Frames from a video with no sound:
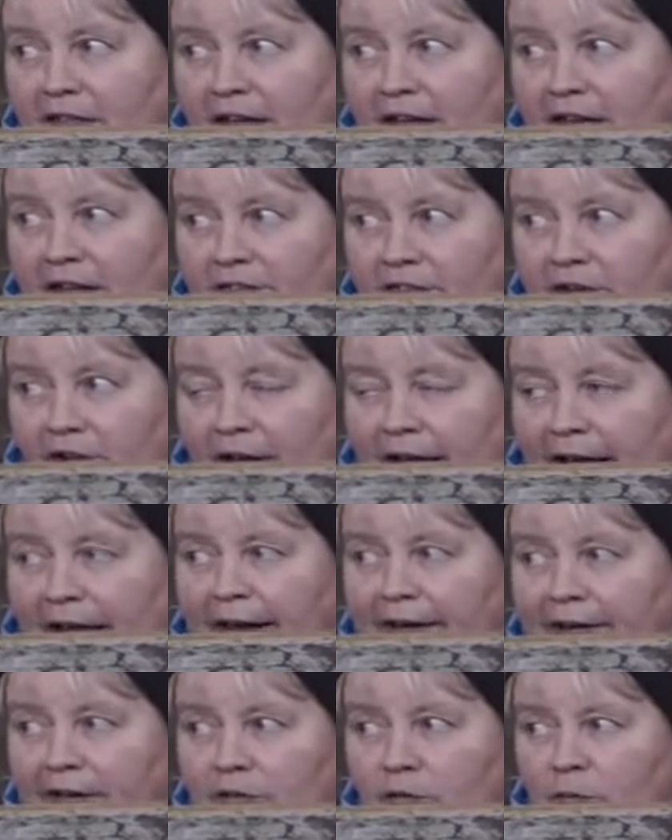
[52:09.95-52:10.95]
that it's going to
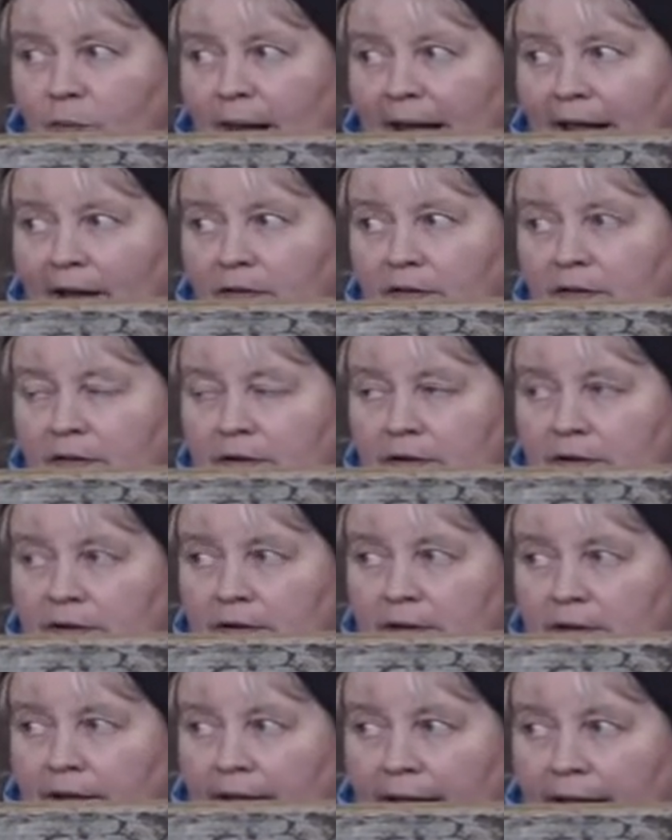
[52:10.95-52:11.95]
handle well.
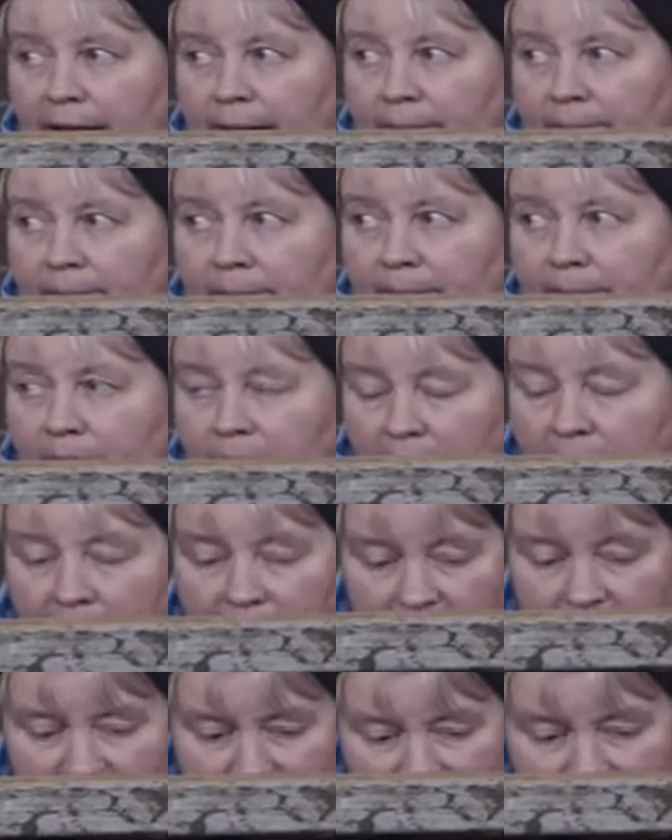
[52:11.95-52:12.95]
Um, and there's a